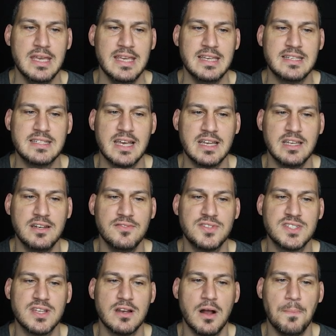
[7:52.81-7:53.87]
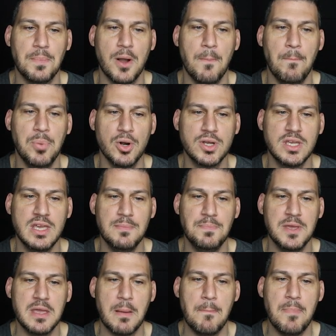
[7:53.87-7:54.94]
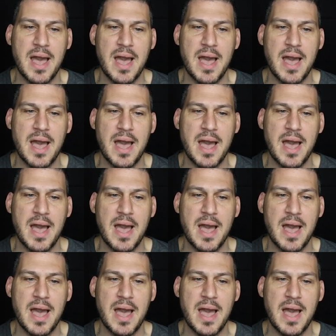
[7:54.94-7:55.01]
Executives set up bookkeeping